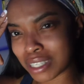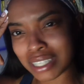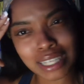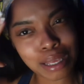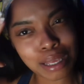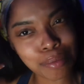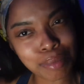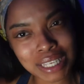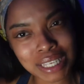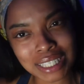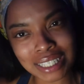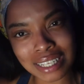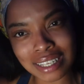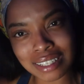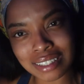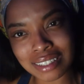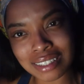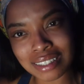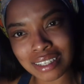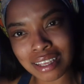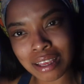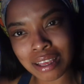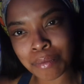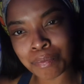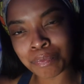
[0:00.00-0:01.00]
Does that make
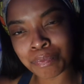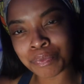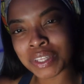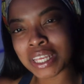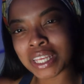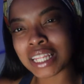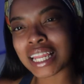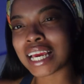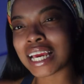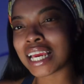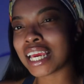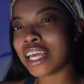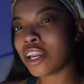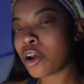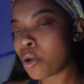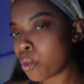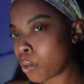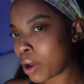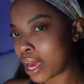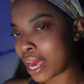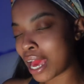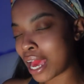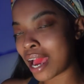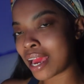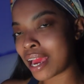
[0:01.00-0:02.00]
sense? Like, in a
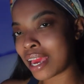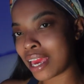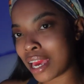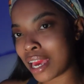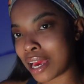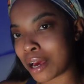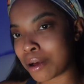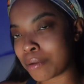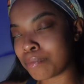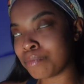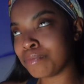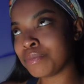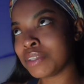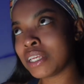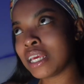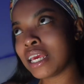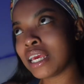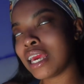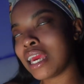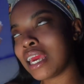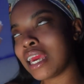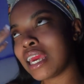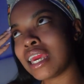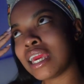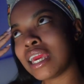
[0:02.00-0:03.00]
way, I am.
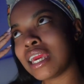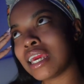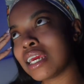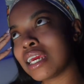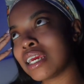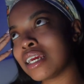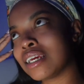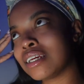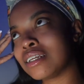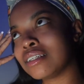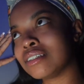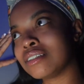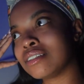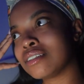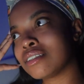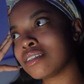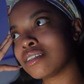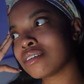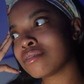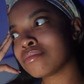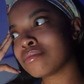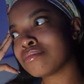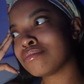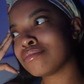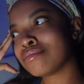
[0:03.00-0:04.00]
And
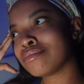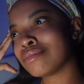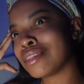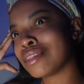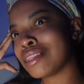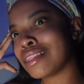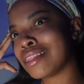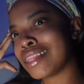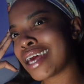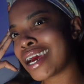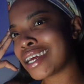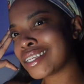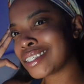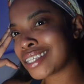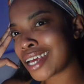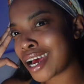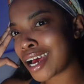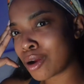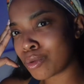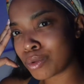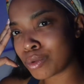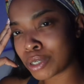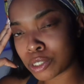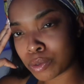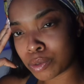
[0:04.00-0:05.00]
that's
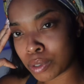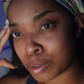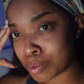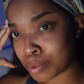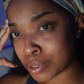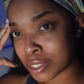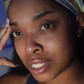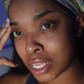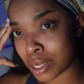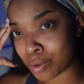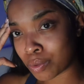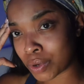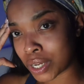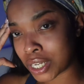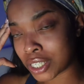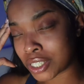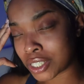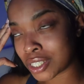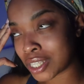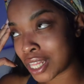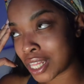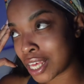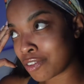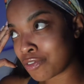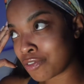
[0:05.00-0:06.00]
how rich people stay
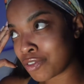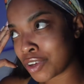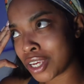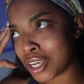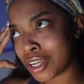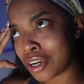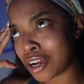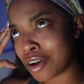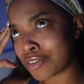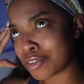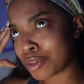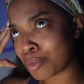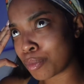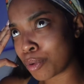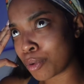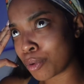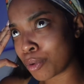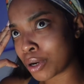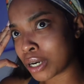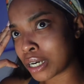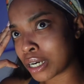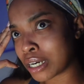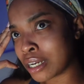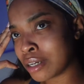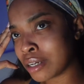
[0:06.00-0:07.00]
rich. They feed off the
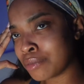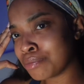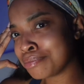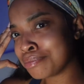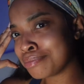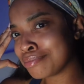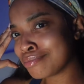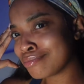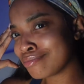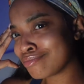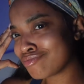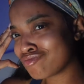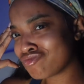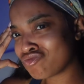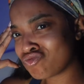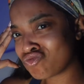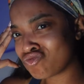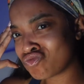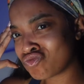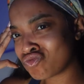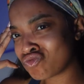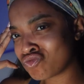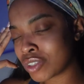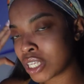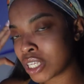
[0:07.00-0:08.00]
poor.
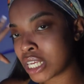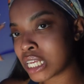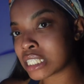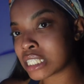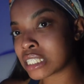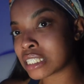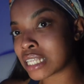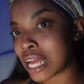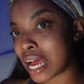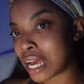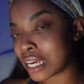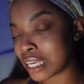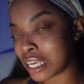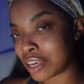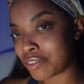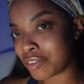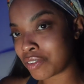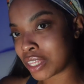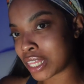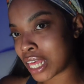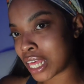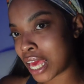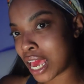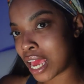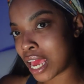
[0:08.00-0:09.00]
It's not
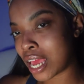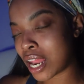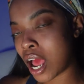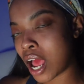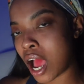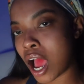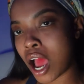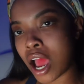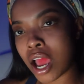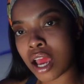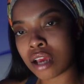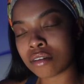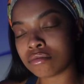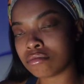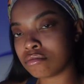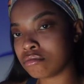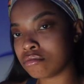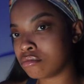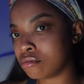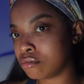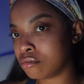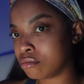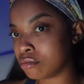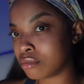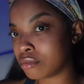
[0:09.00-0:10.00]
giving that. I'm
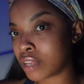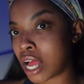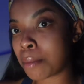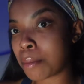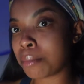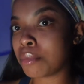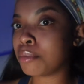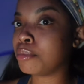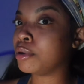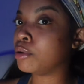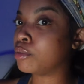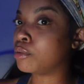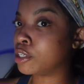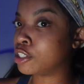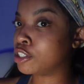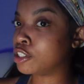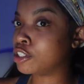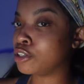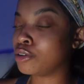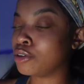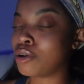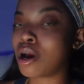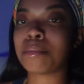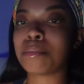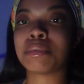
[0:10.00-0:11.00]
going to be rich
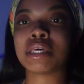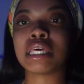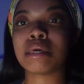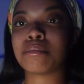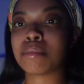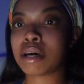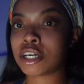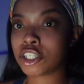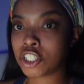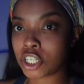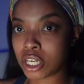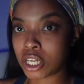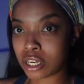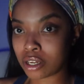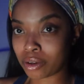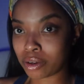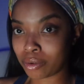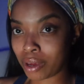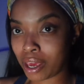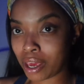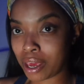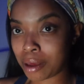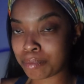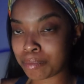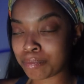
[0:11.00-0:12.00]
too. I'm going to get my check,
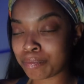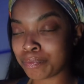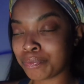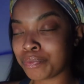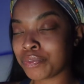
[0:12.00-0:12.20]
okay?